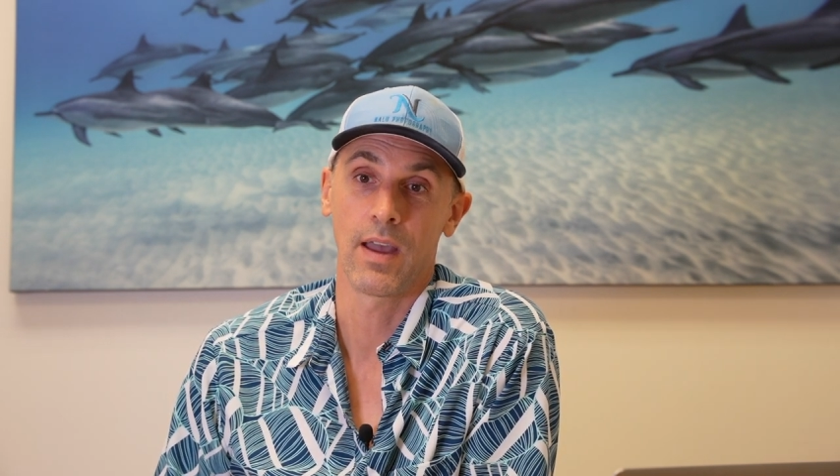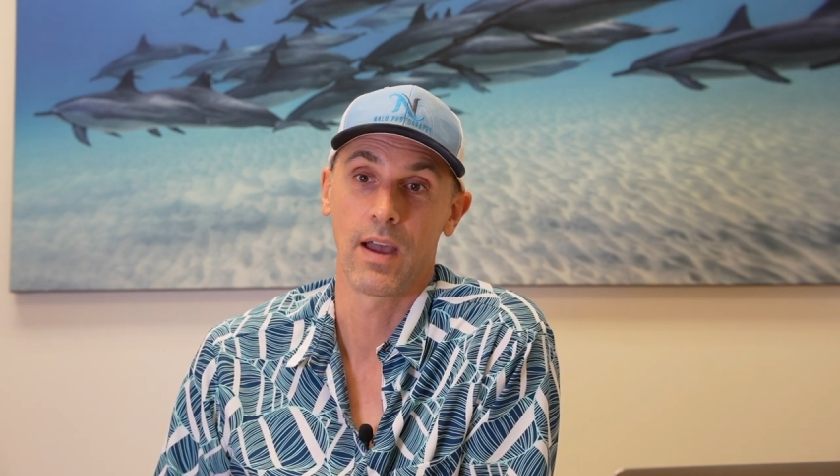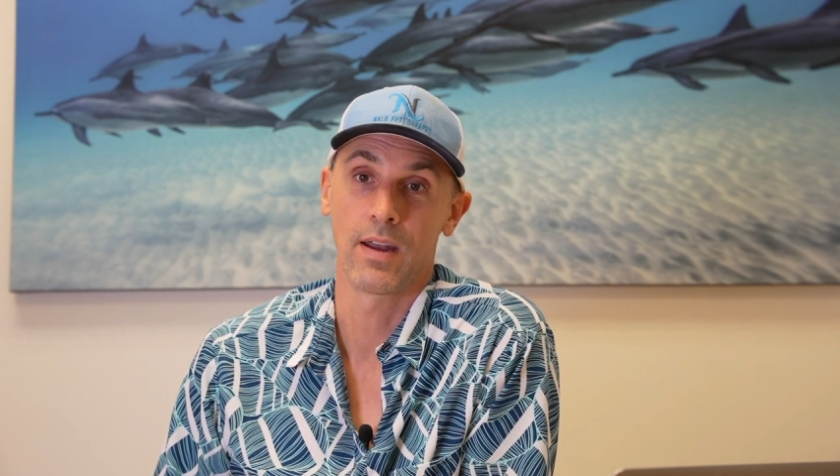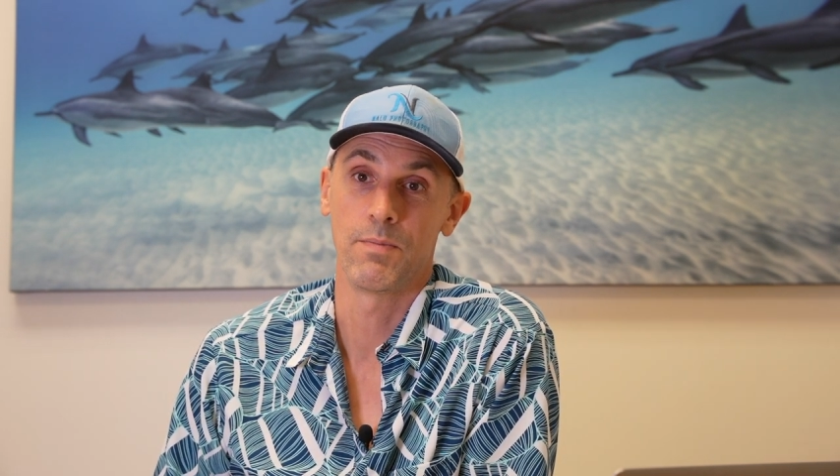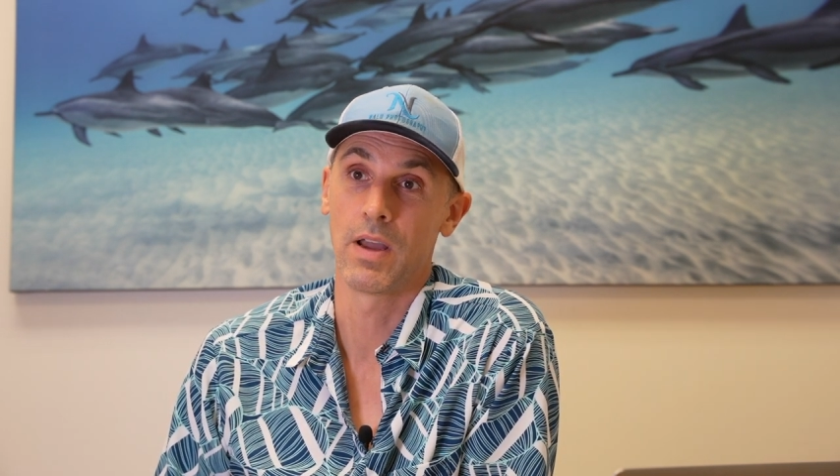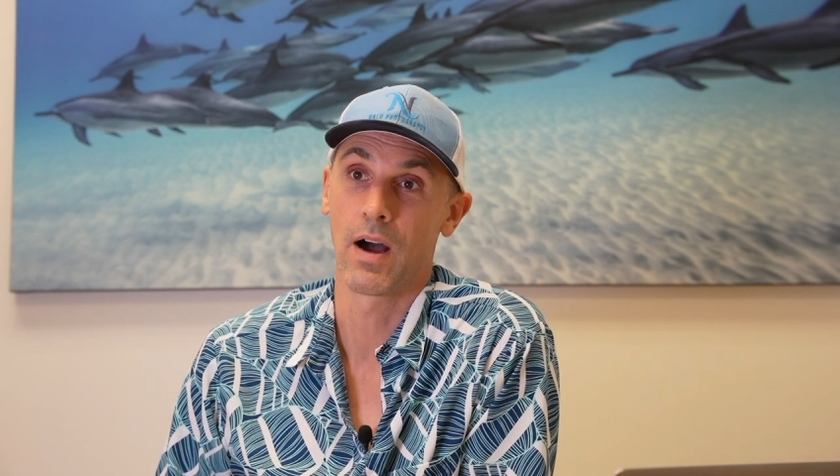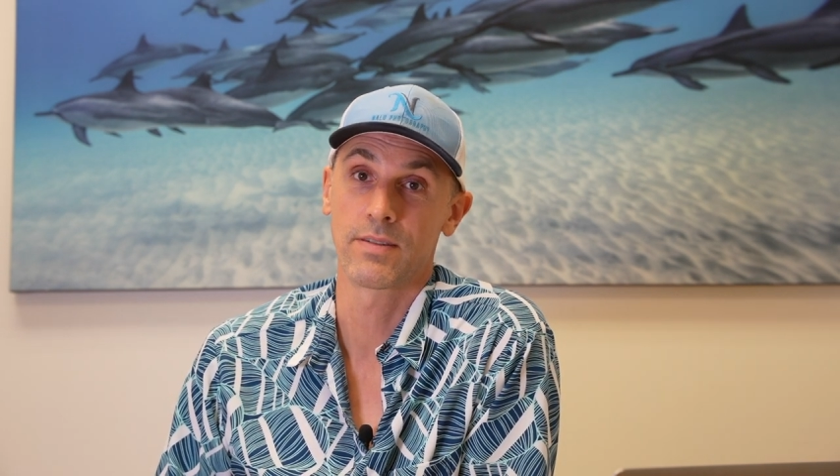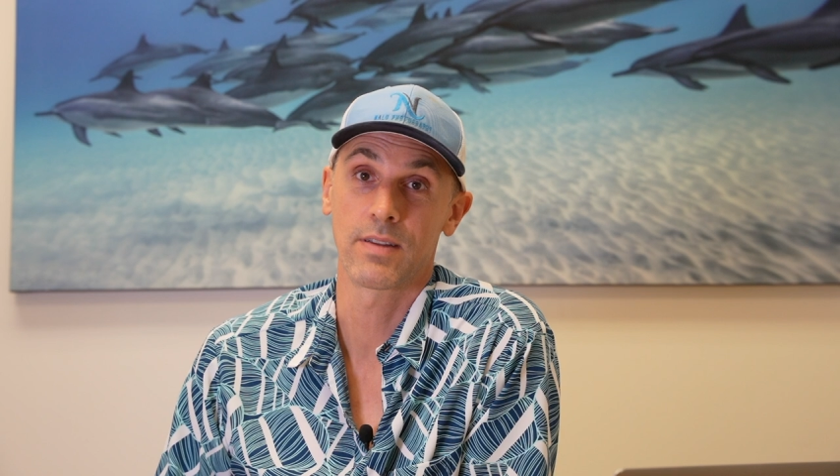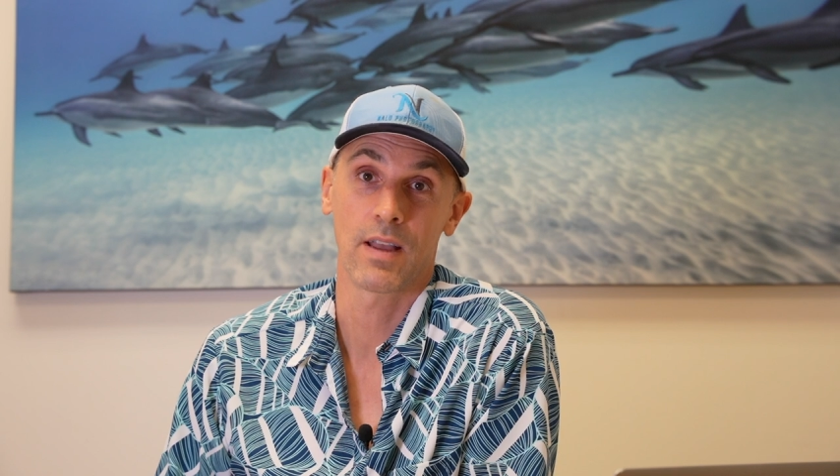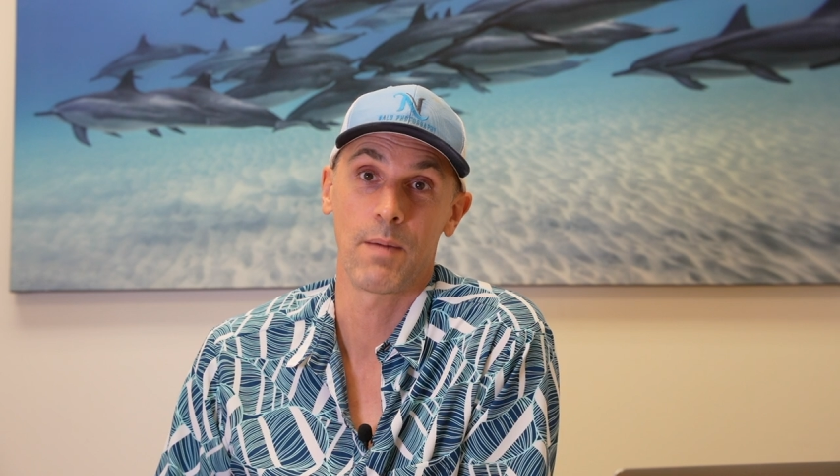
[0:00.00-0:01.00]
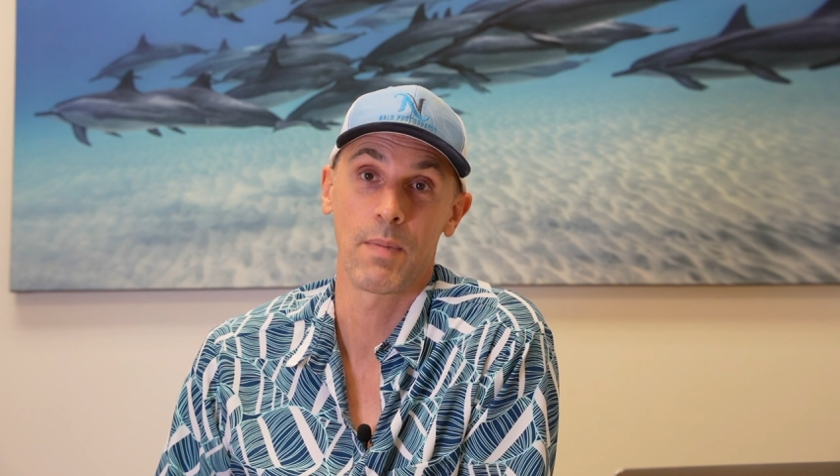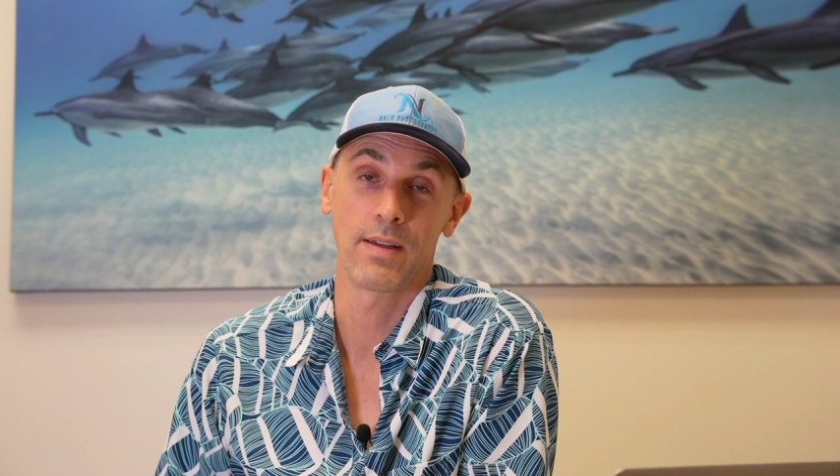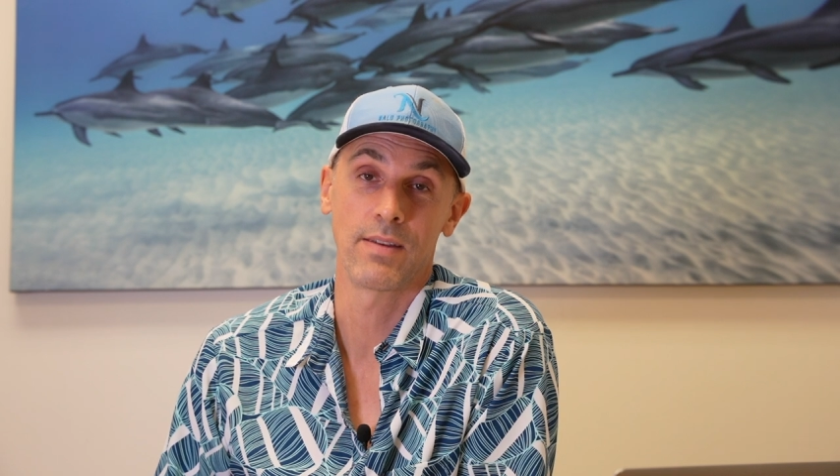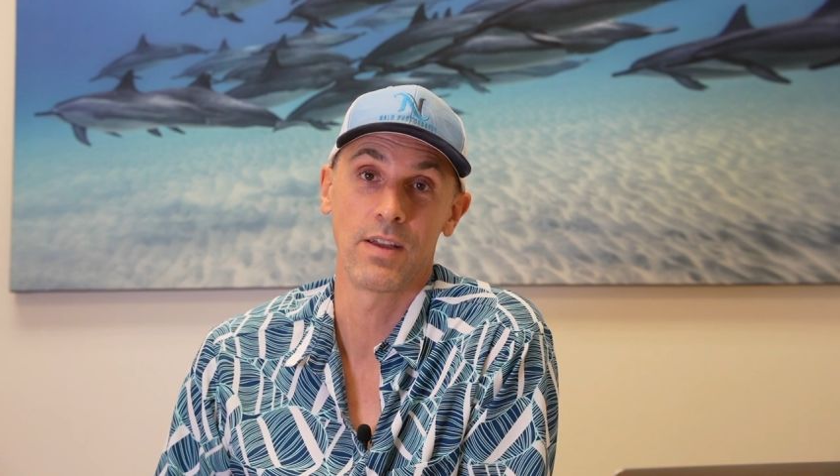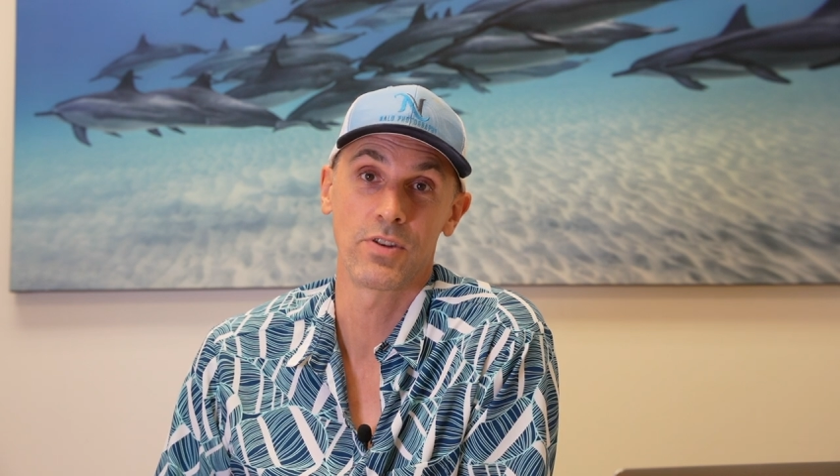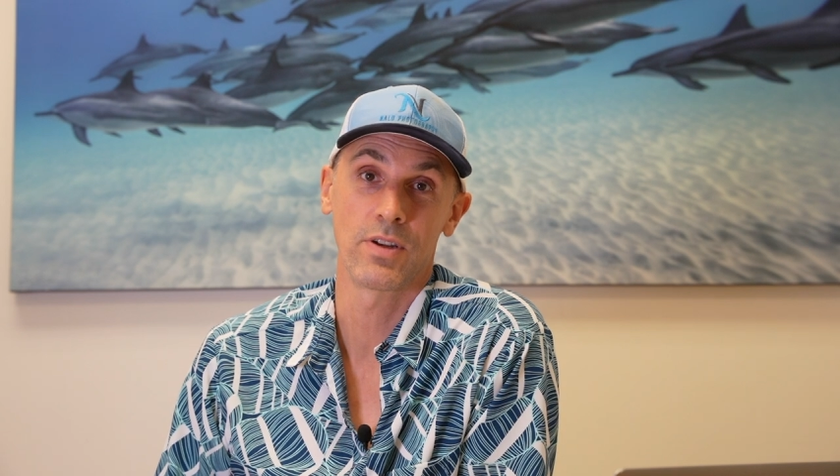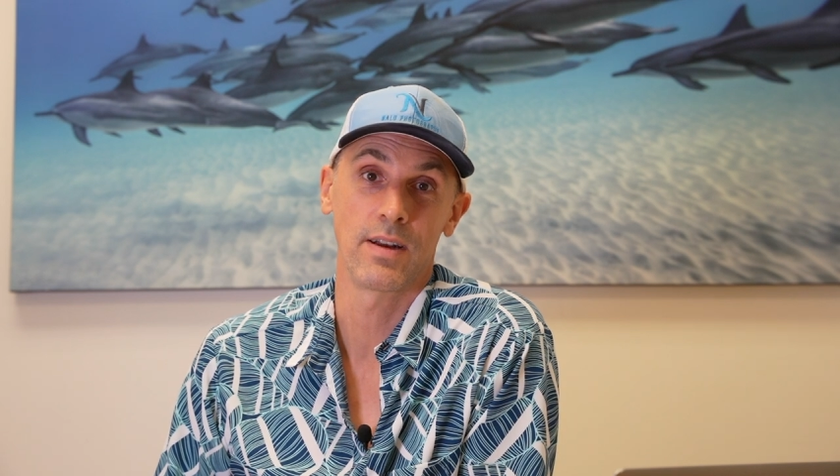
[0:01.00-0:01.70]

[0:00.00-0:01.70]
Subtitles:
and to be honest, it caught my attention.